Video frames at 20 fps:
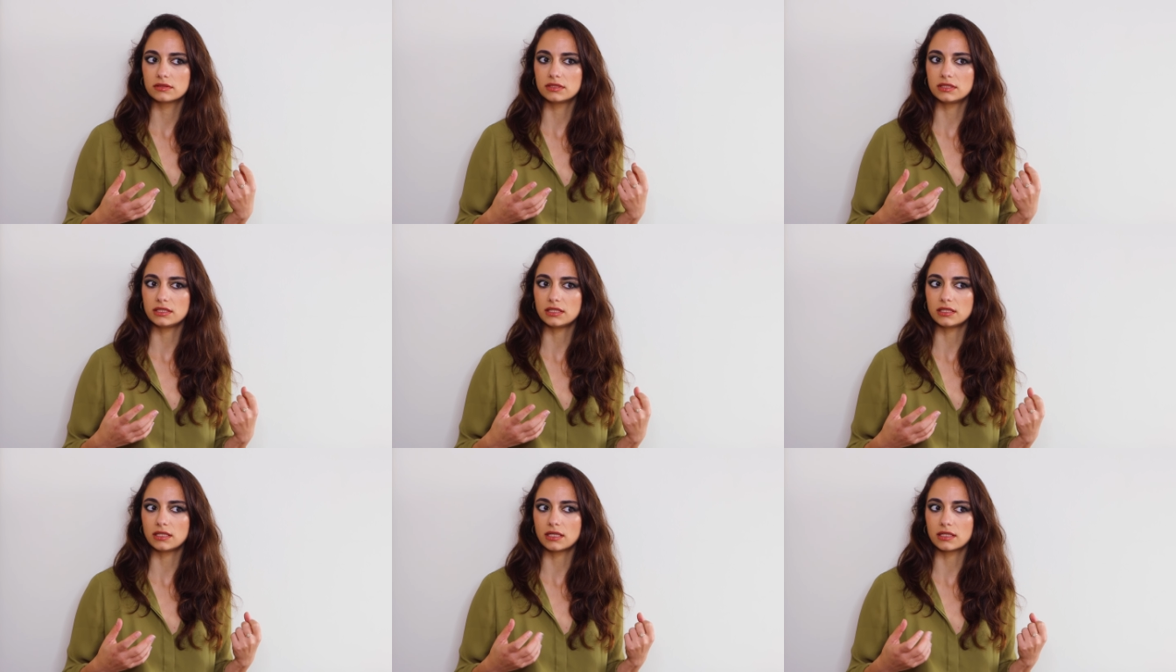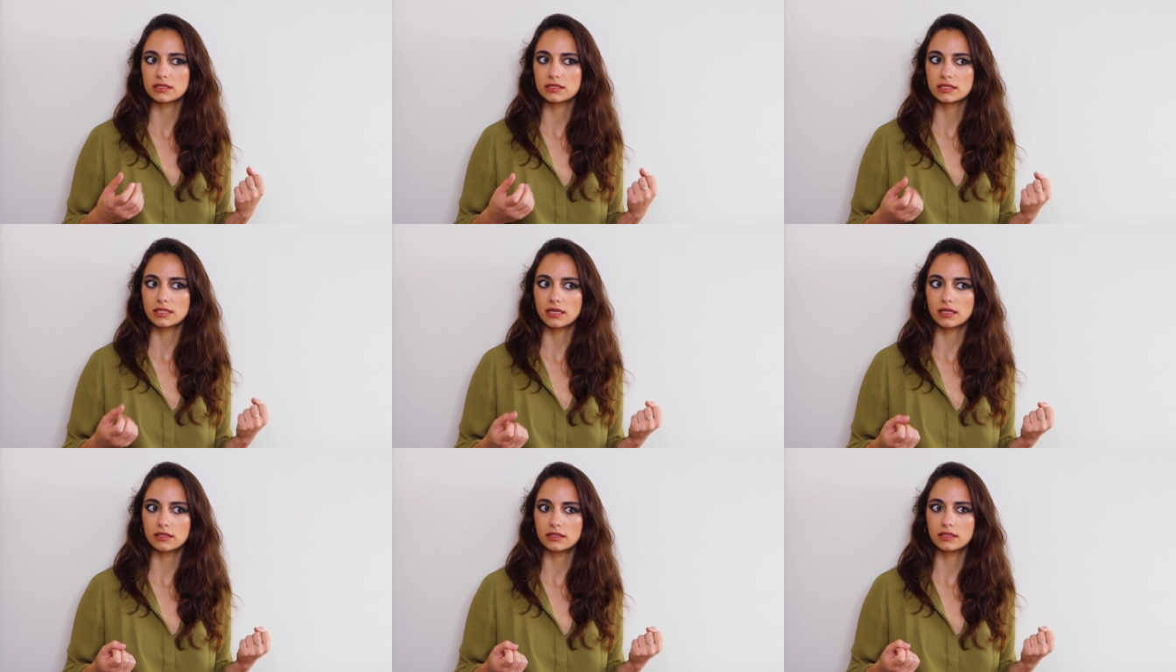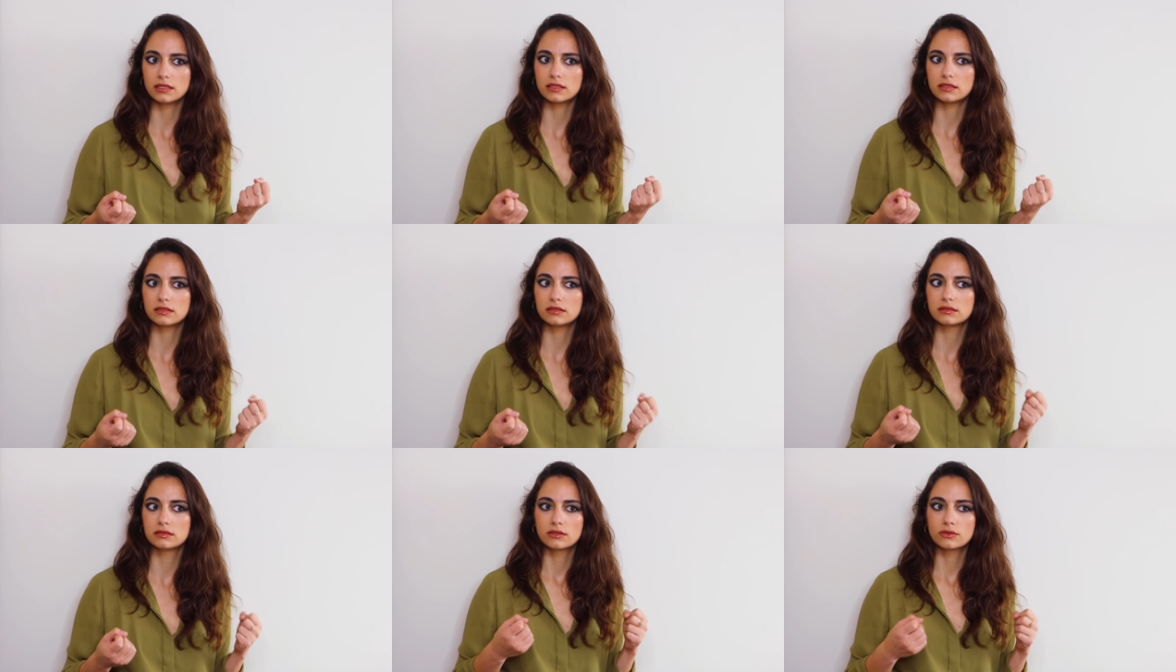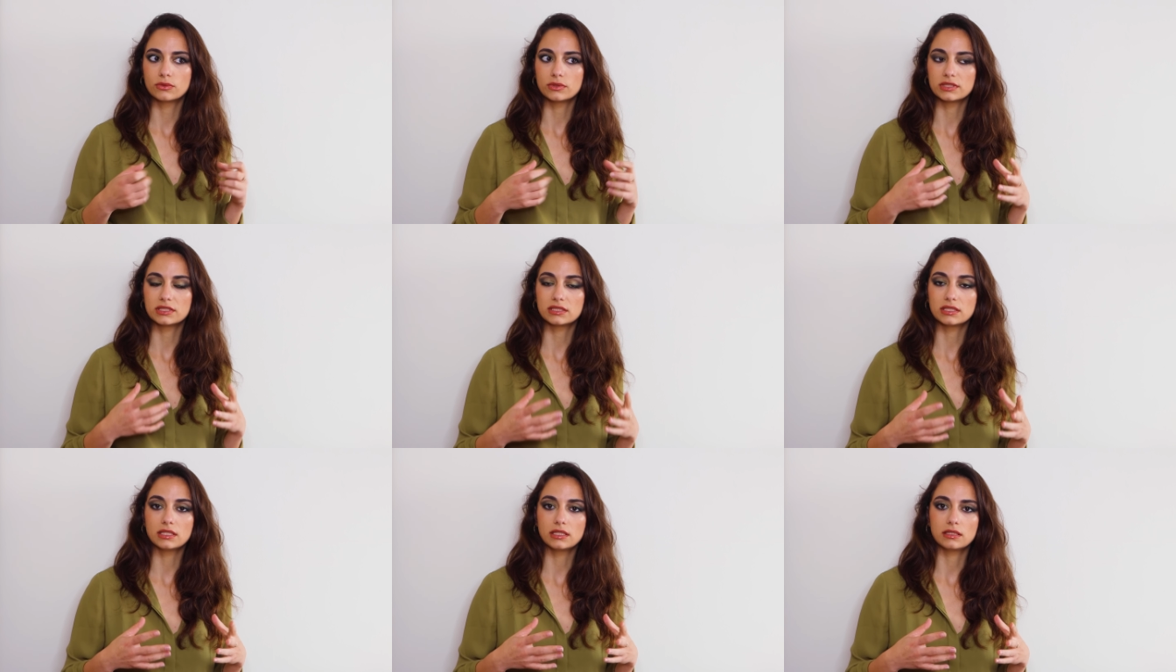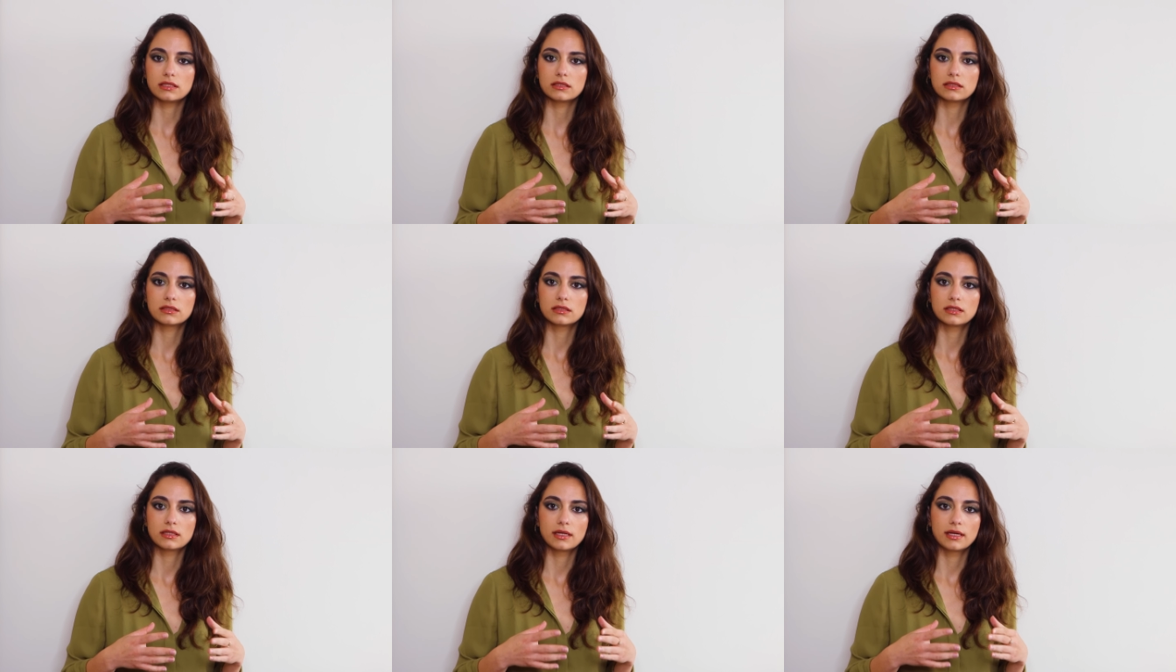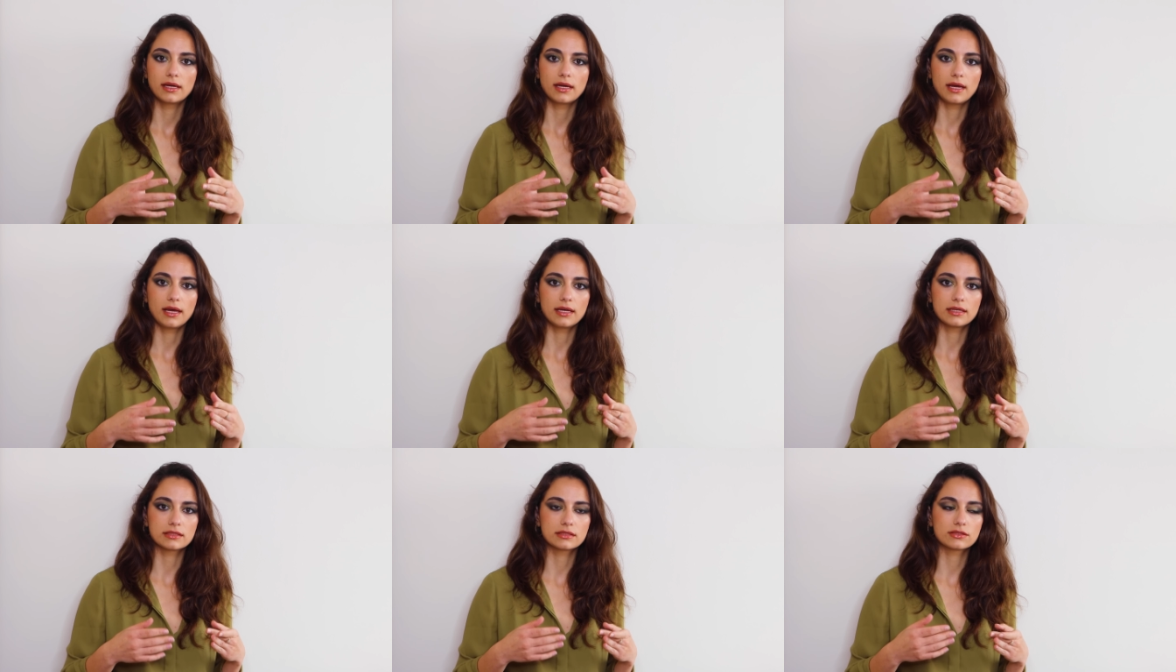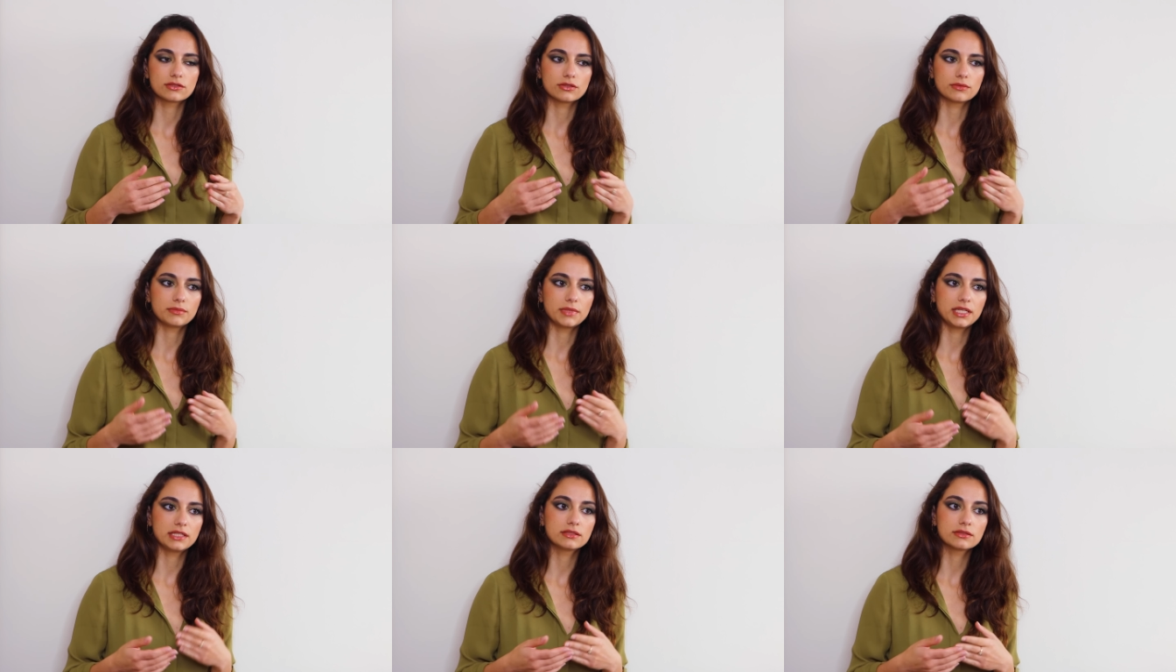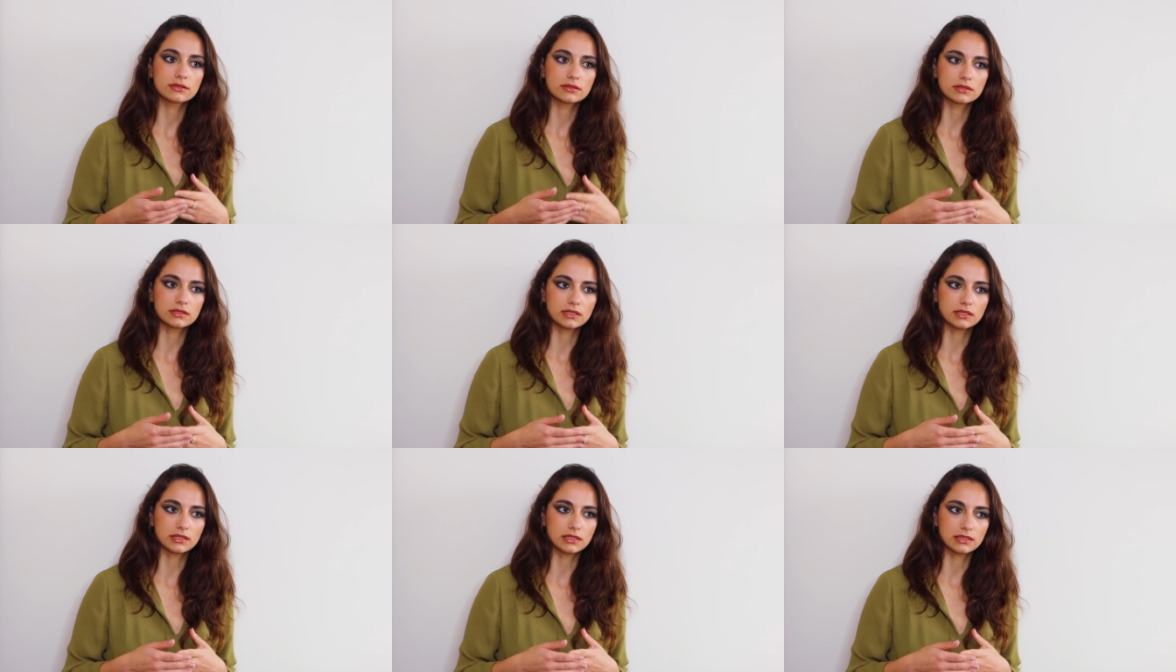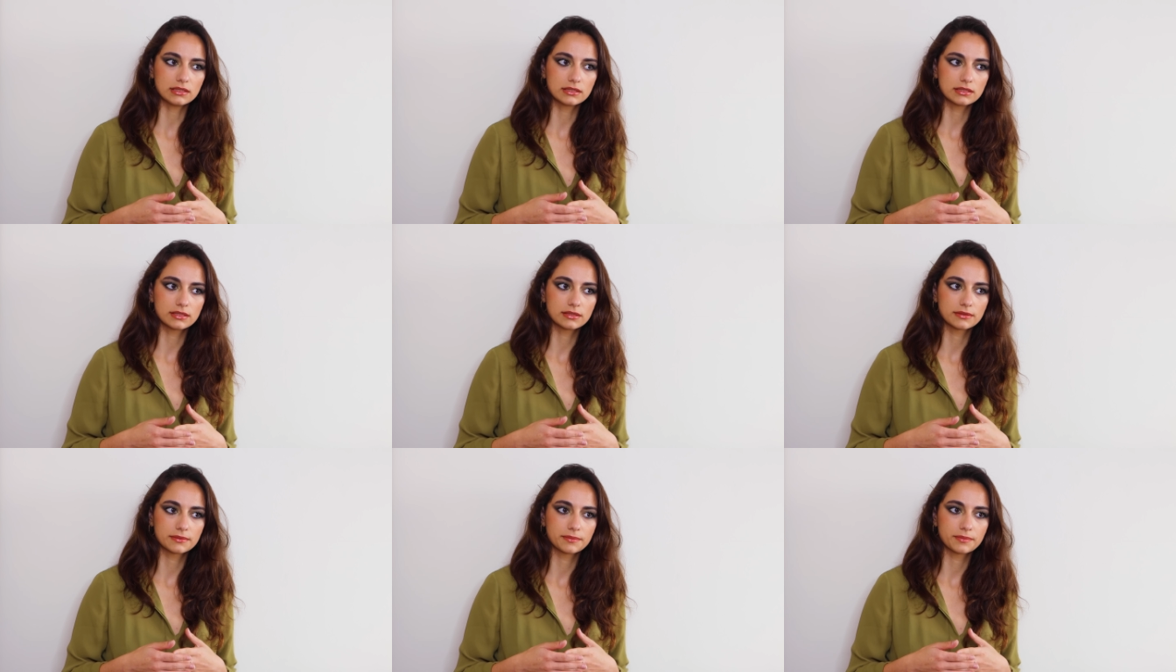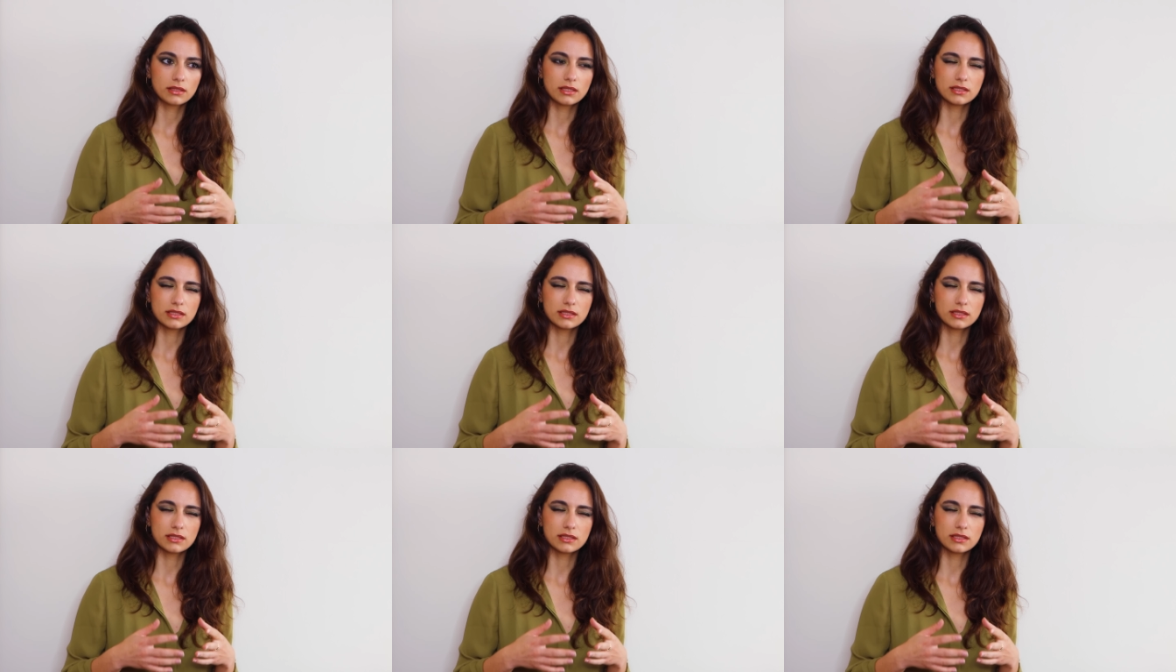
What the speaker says: the Italian cuisine has tomatoes in it.